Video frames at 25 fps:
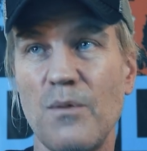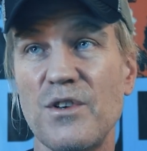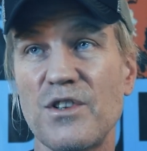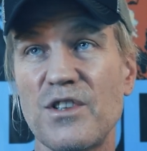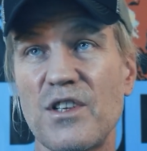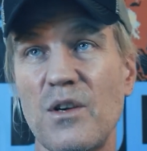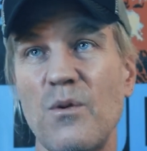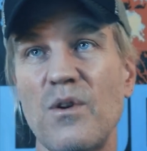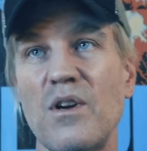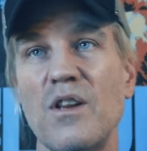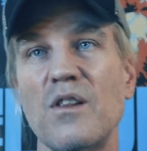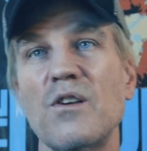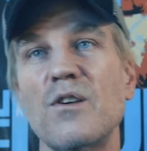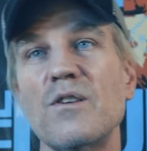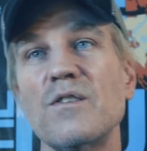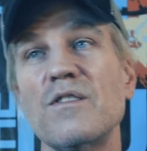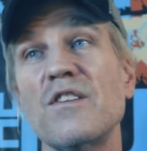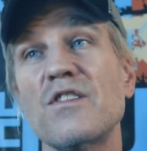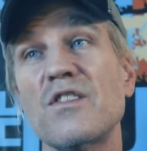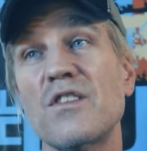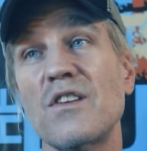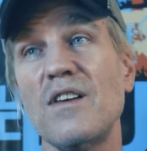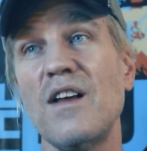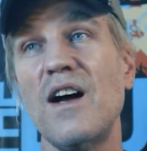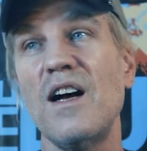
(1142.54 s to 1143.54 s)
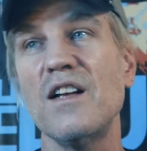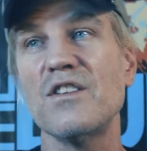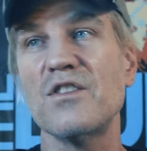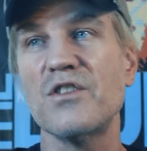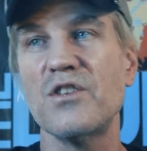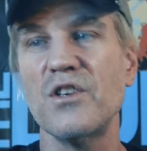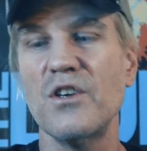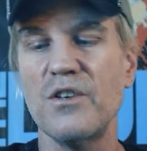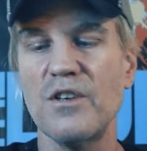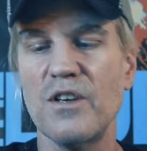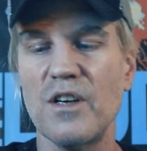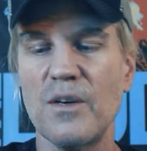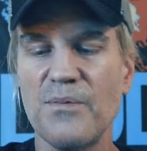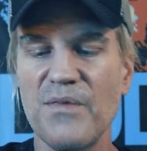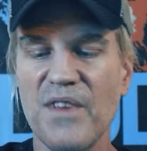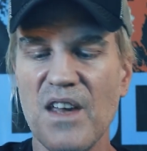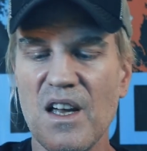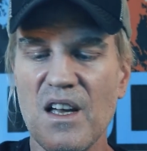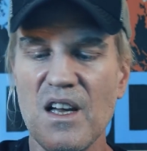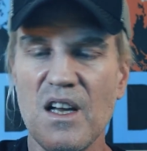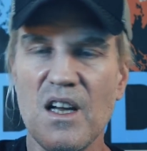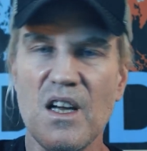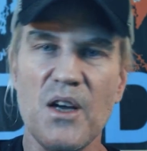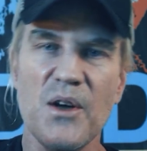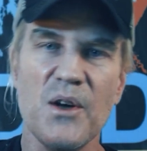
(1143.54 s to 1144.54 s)
I wish I would have learned this a lot sooner.
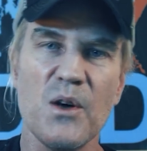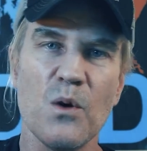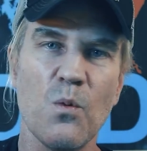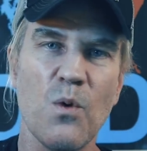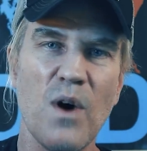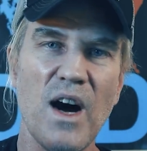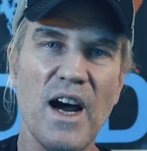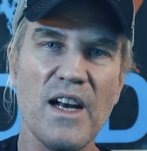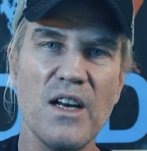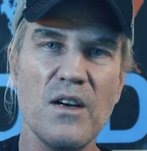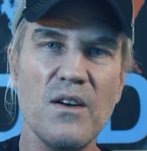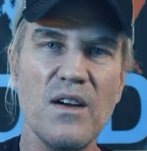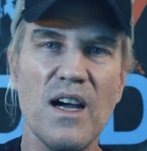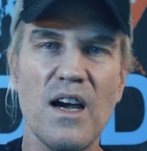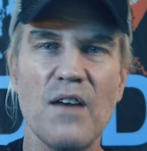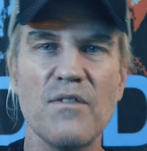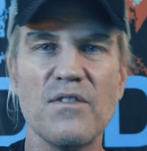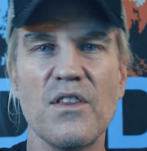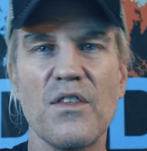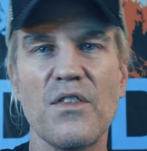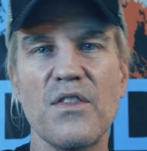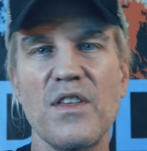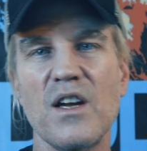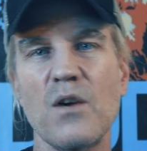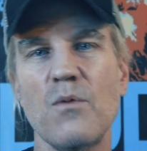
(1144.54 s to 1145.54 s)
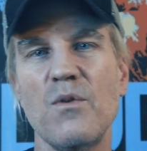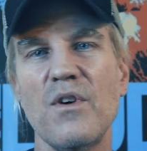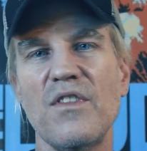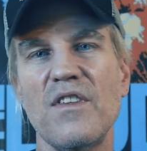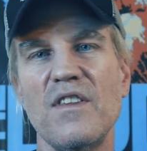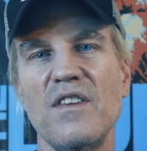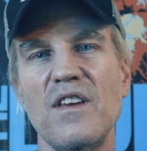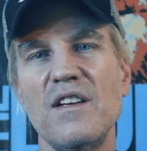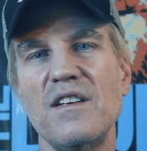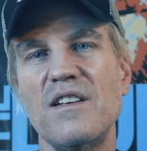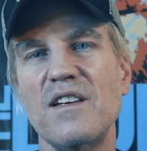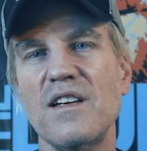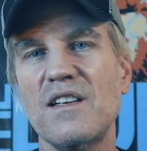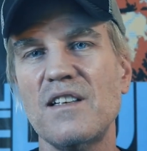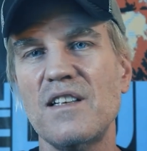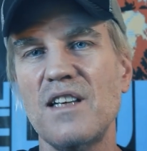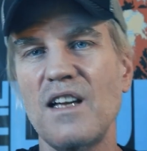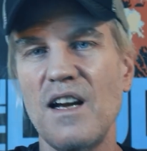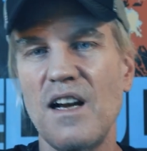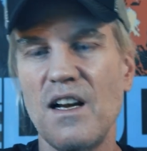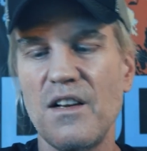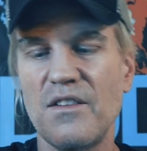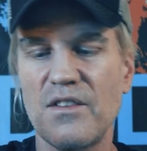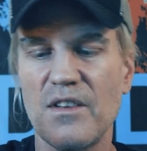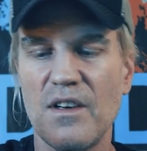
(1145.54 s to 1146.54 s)
Why do you have to think within the
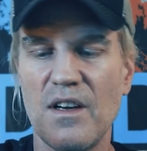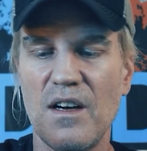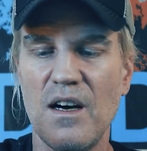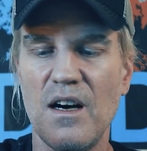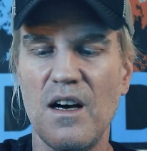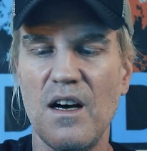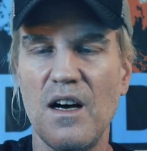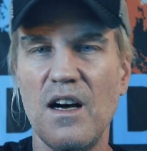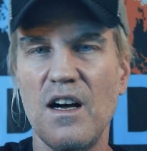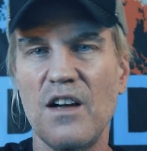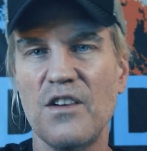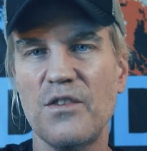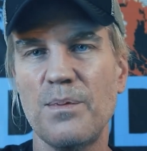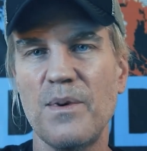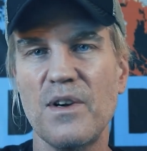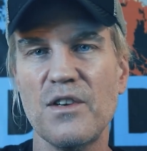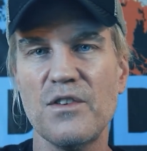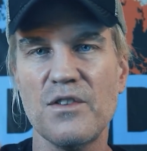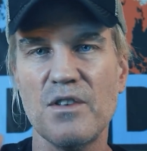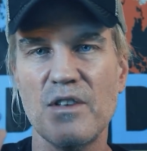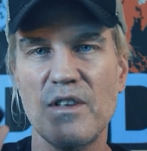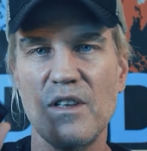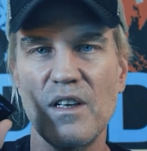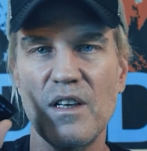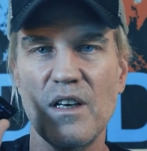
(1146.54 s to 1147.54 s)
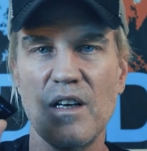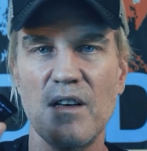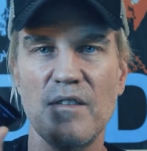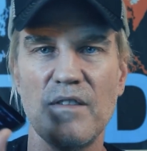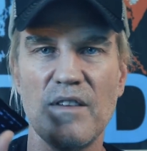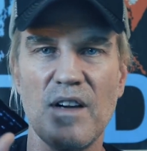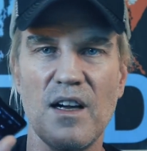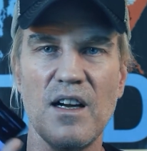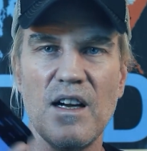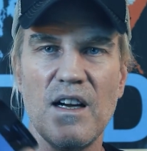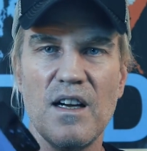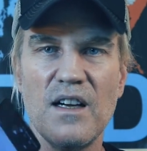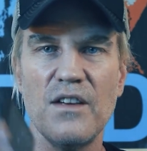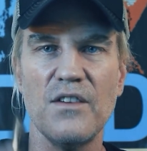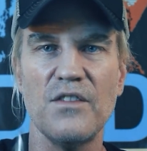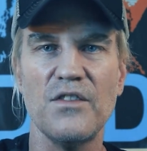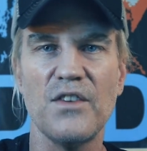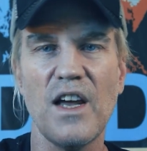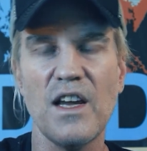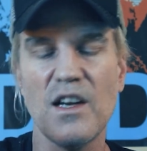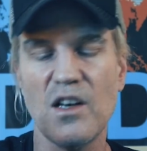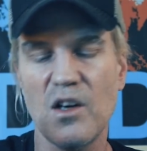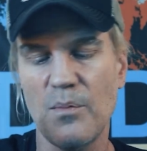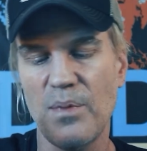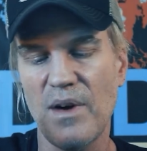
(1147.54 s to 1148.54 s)
dictates, uh, especially of a
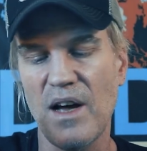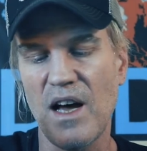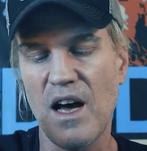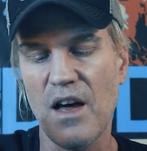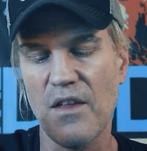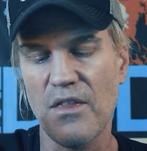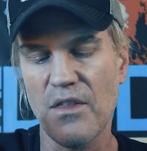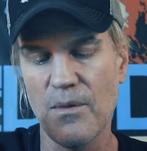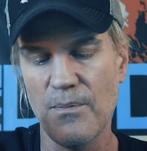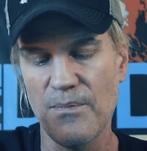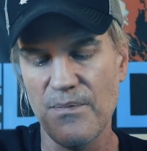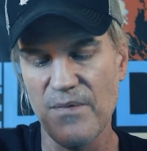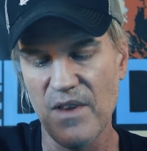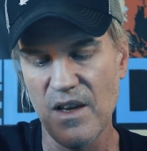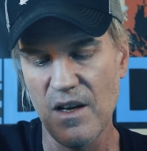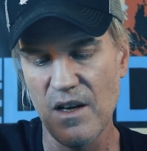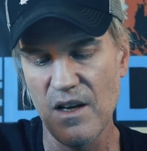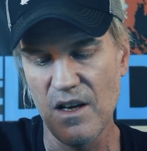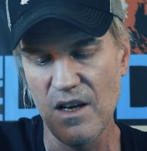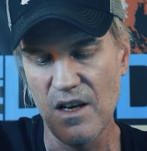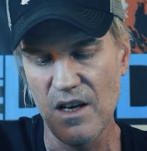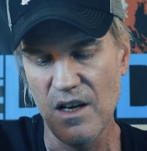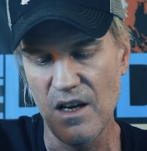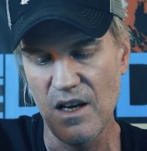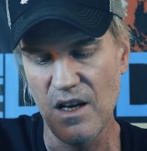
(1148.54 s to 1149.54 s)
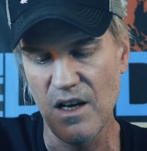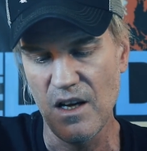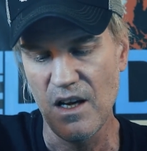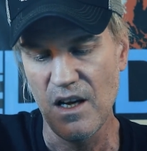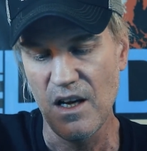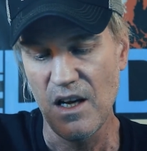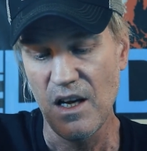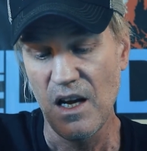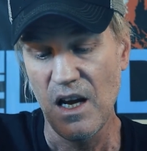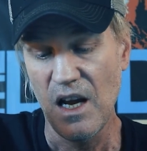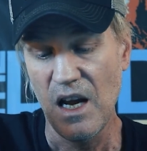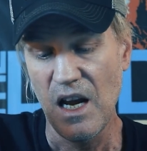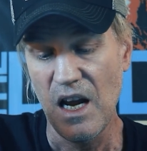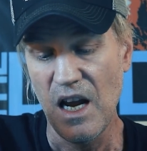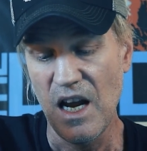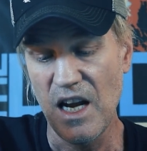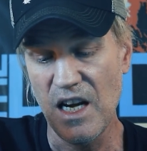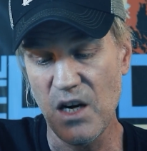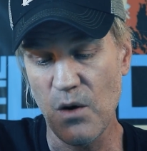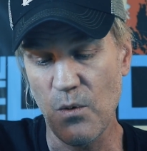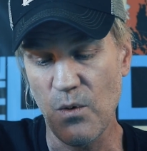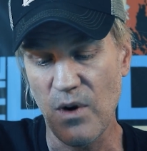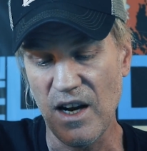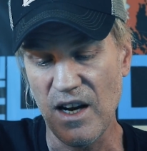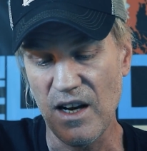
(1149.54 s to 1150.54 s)
psychopath?
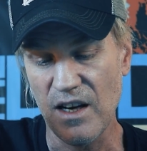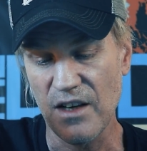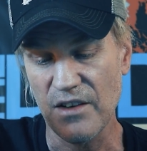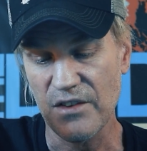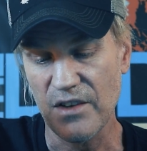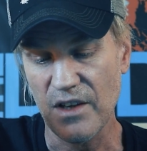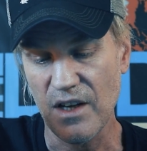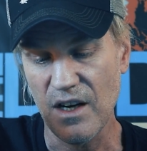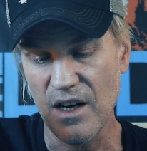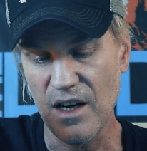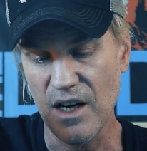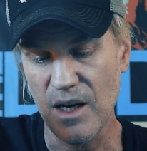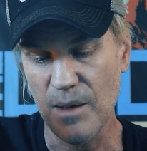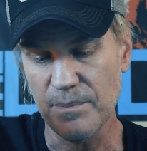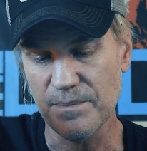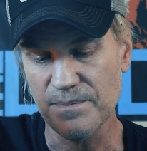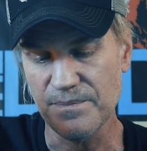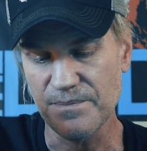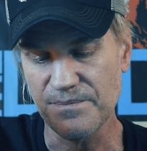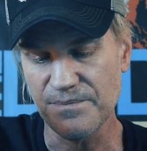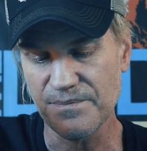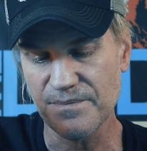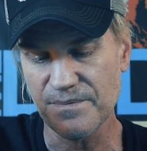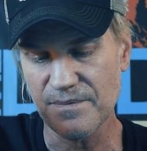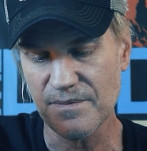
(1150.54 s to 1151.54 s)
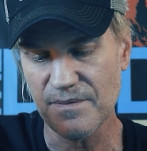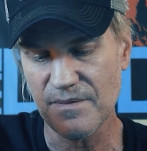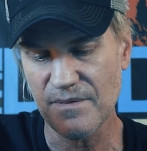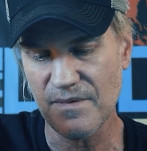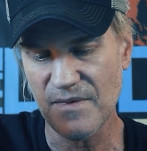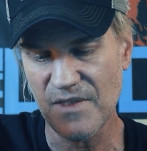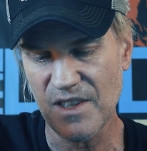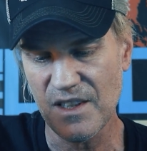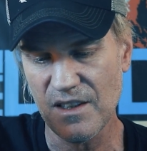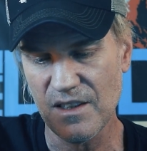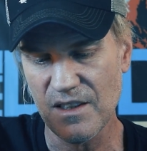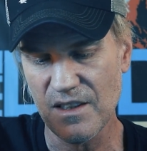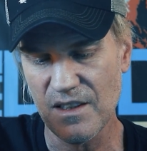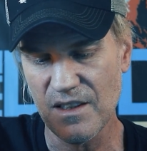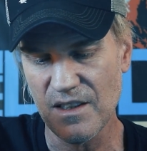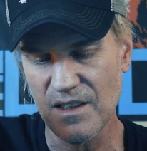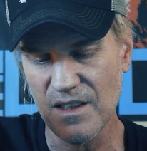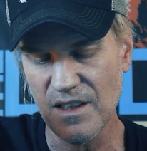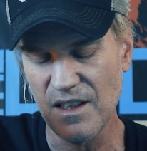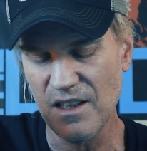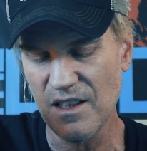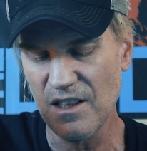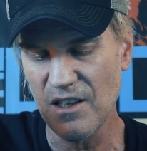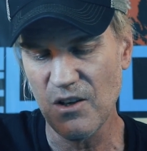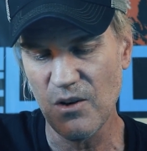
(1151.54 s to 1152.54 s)
Anyways, um,
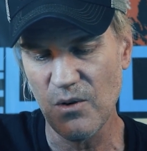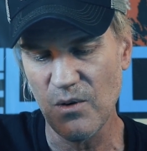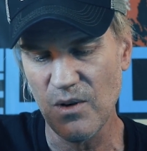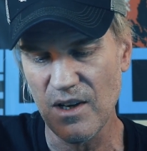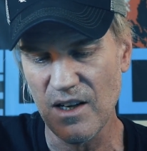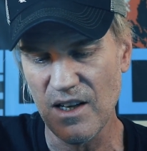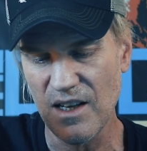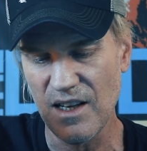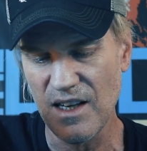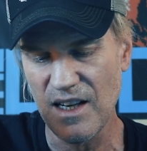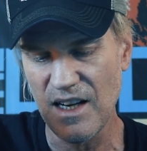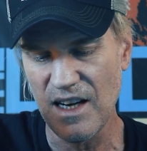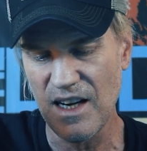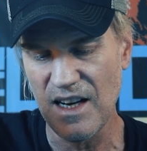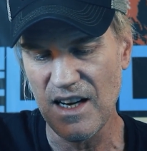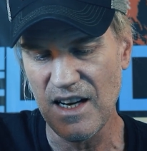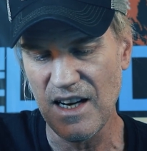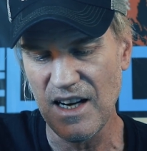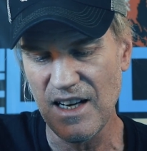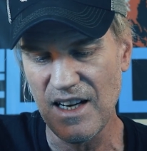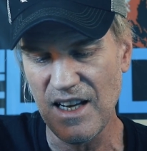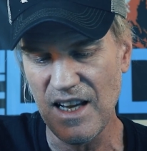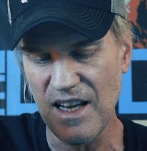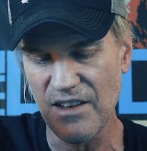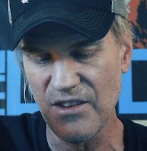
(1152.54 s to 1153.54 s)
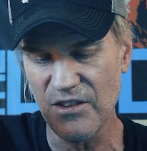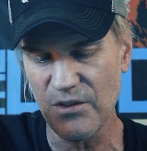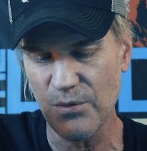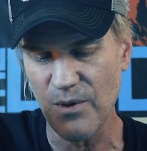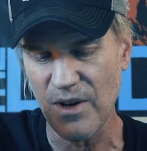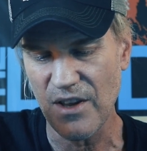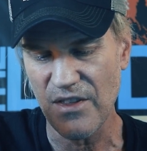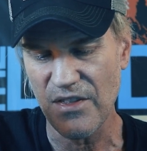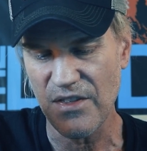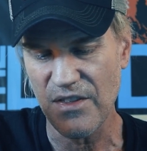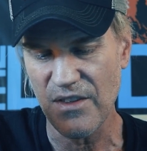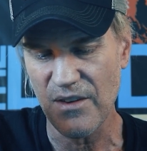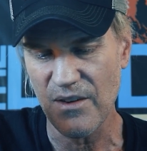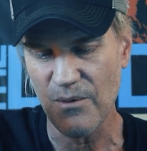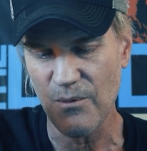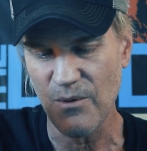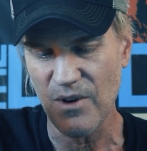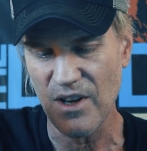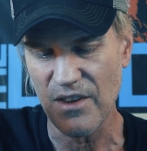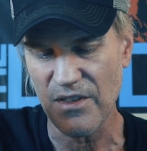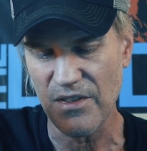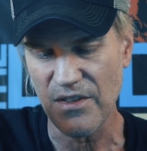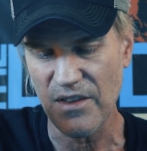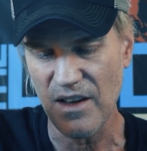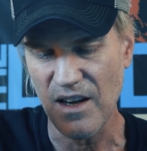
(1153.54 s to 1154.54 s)
you know, it, it, ends with,
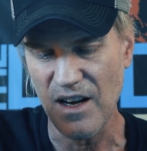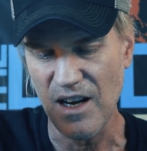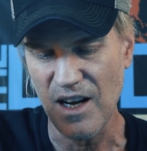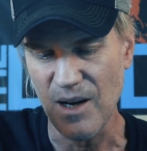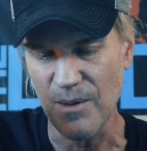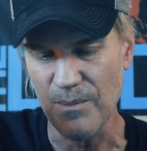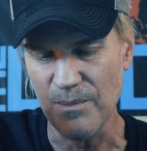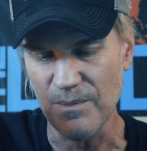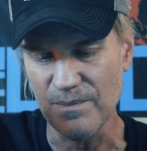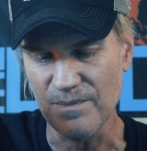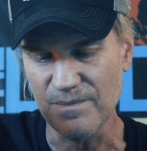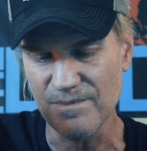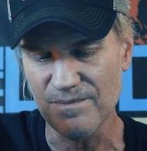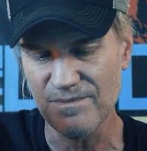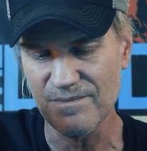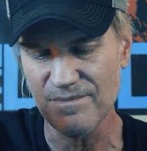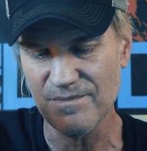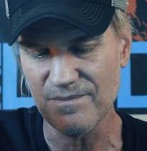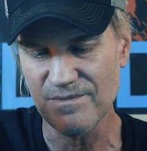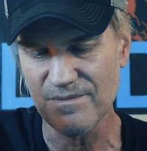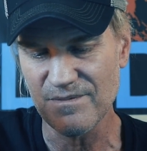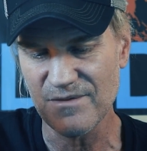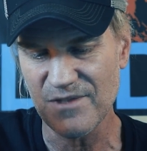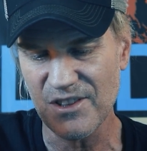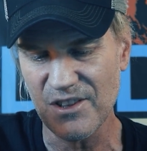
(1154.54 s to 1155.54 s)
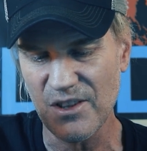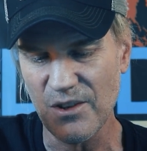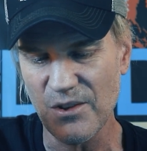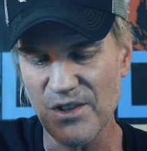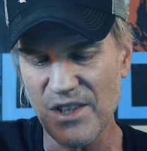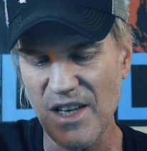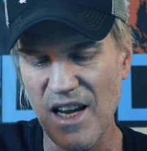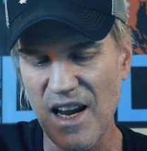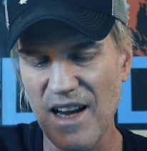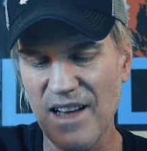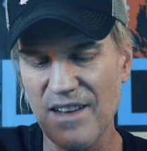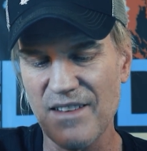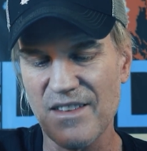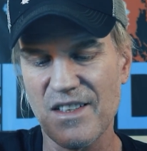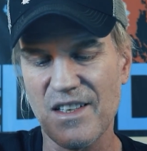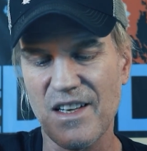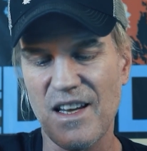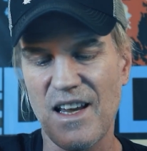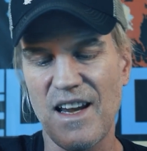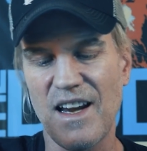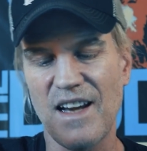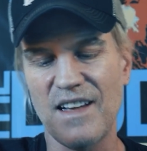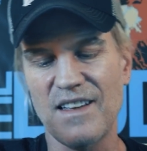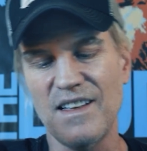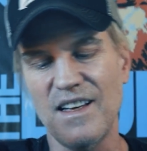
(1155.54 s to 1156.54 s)
with um, Suzanne
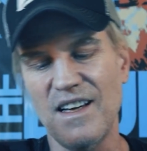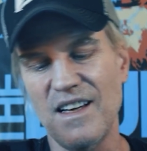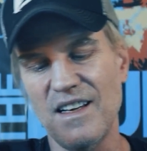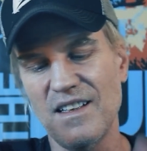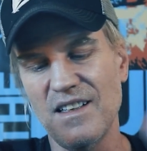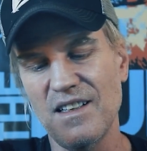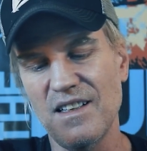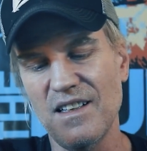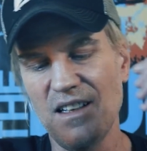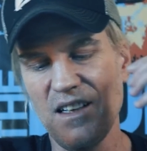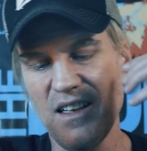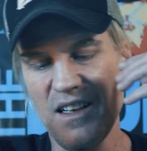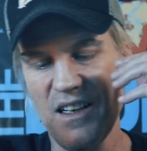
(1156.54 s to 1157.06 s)
saying that.